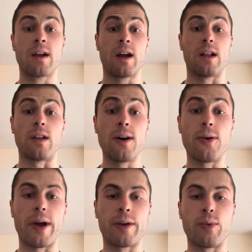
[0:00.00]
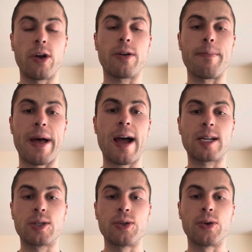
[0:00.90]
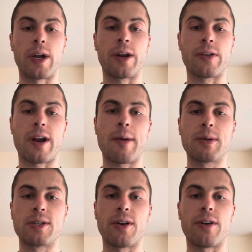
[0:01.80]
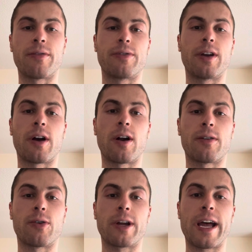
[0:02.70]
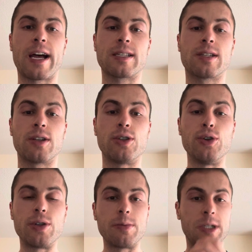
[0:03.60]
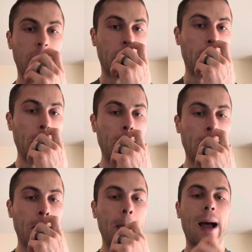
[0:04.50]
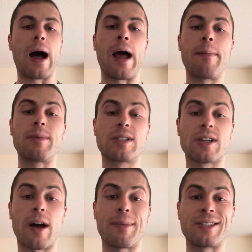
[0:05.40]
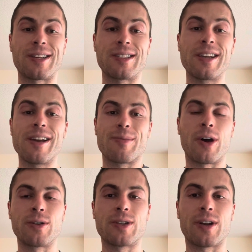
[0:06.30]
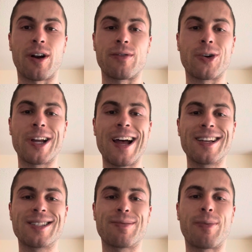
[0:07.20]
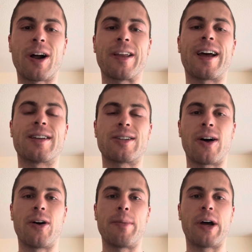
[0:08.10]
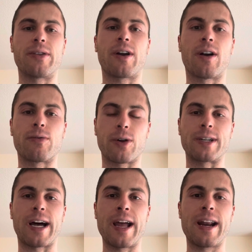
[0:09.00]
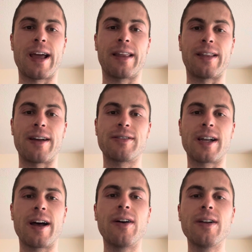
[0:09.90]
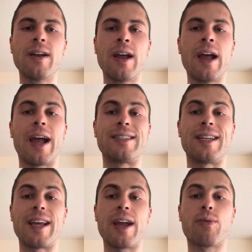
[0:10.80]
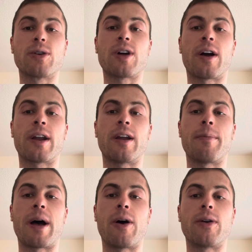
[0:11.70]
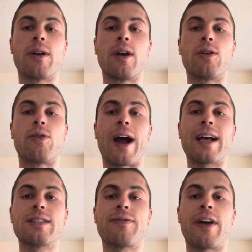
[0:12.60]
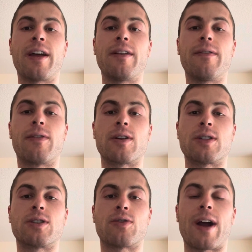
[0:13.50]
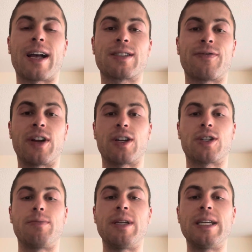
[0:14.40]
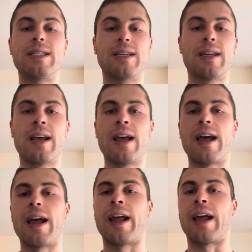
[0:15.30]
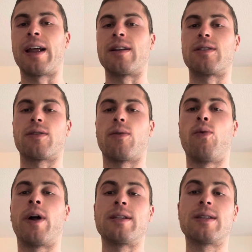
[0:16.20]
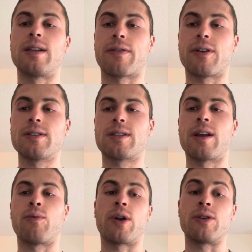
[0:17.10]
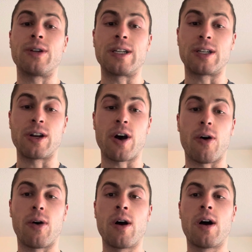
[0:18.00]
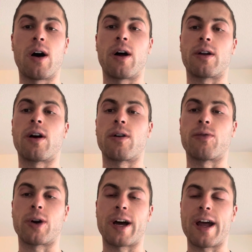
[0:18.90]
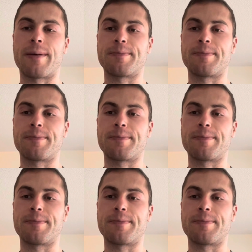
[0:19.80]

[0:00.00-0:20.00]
Hello, and welcome back to another episode of the Carnivore Cast YouTube channel. I'm Scott Myslinski. I'm the host of the Carnivore Cast, podcast all about the carnivore diet and lifestyle. And today we're talking about grass-fed versus grass-finished meat and what is the difference and what you need to know on a carnivore diet.